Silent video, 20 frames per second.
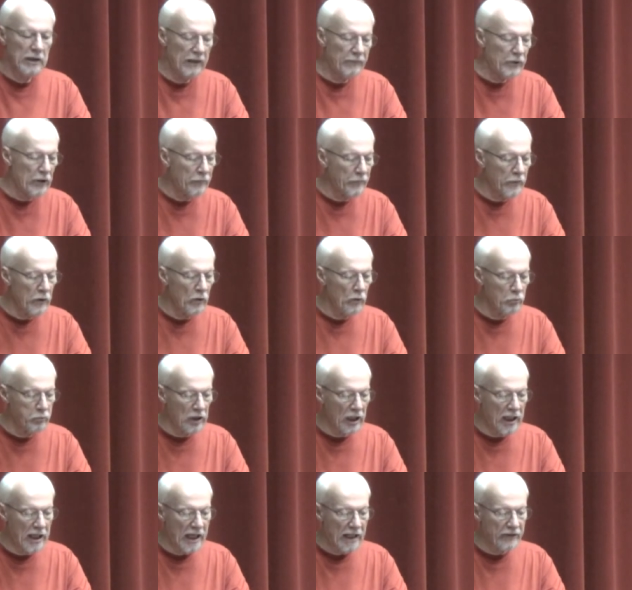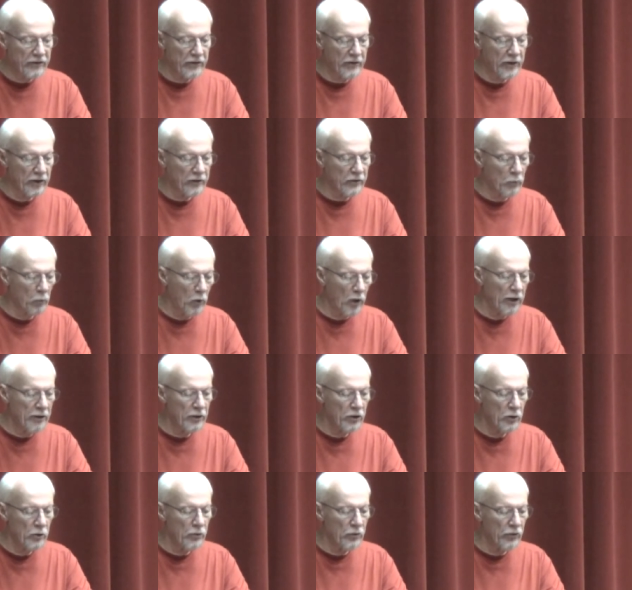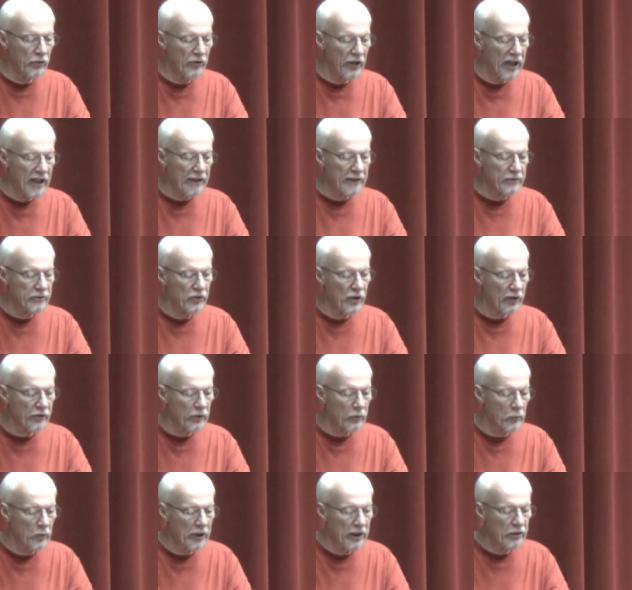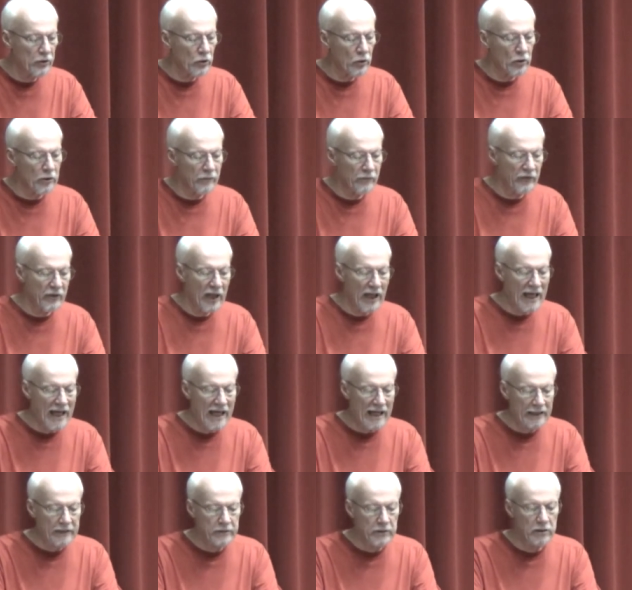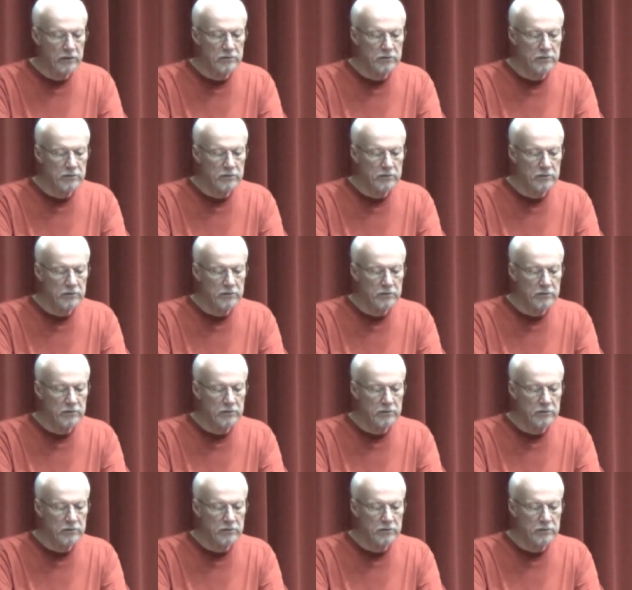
Every few blocks, there's one who zigged just when he should have zagged.